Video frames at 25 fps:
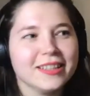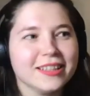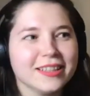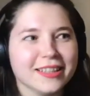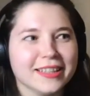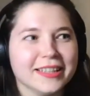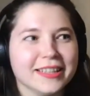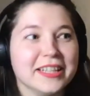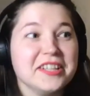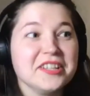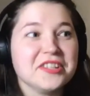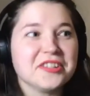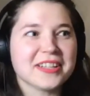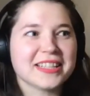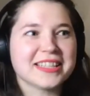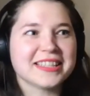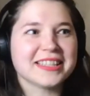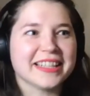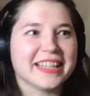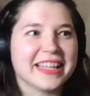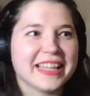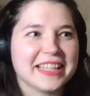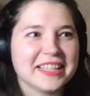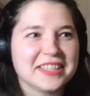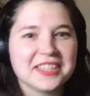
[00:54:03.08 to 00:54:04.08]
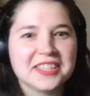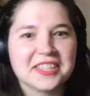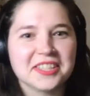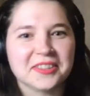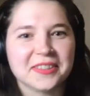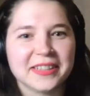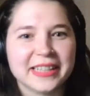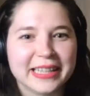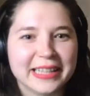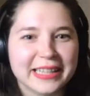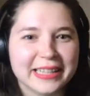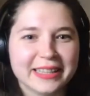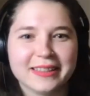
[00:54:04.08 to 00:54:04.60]
an interesting
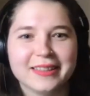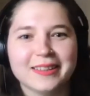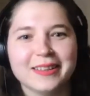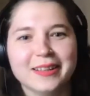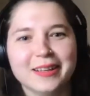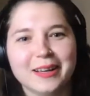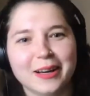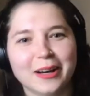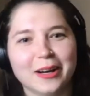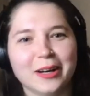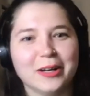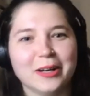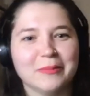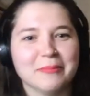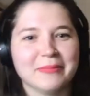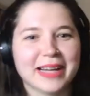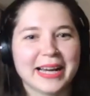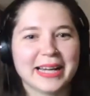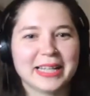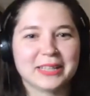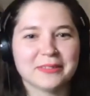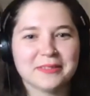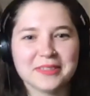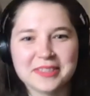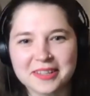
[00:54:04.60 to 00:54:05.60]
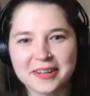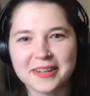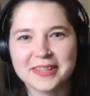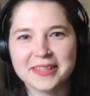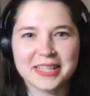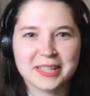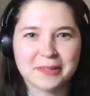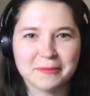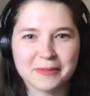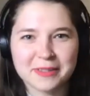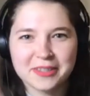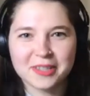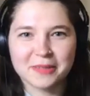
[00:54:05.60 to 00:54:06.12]
history, um, kind of
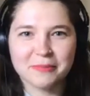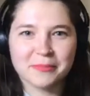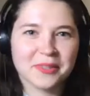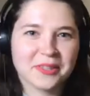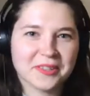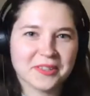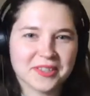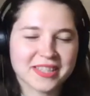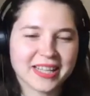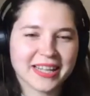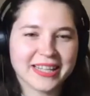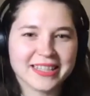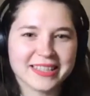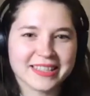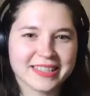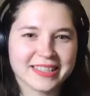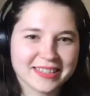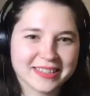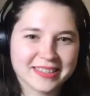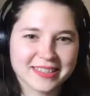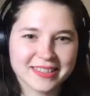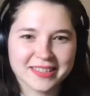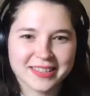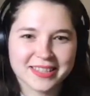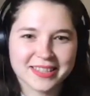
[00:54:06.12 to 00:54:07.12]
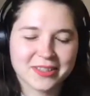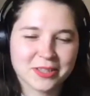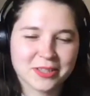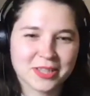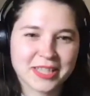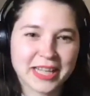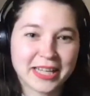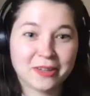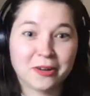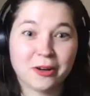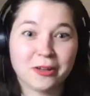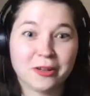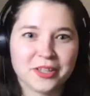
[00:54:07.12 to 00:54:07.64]
starting with computer scientists and so
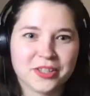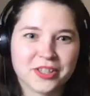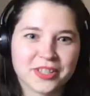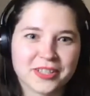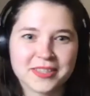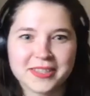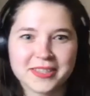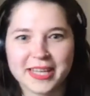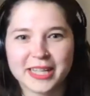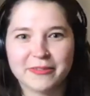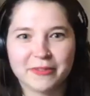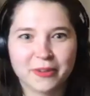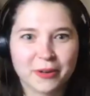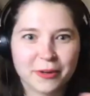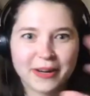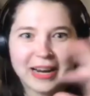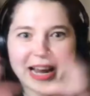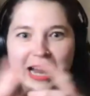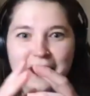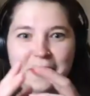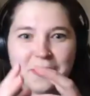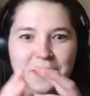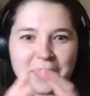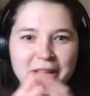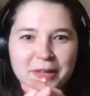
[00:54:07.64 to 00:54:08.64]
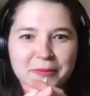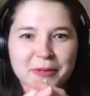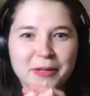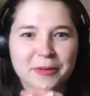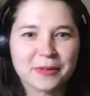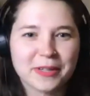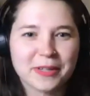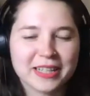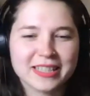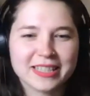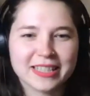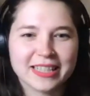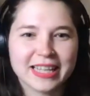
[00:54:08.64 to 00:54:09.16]
psychologists kind of going, how can we
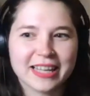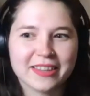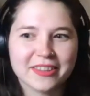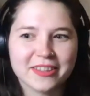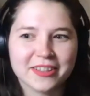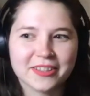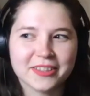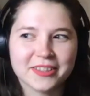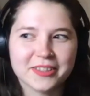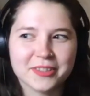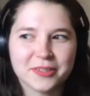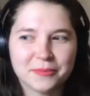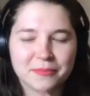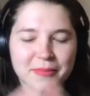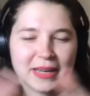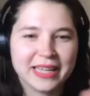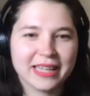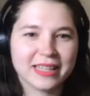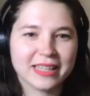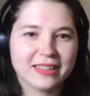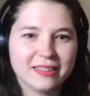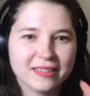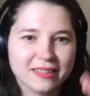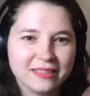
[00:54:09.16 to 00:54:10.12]
work together to make,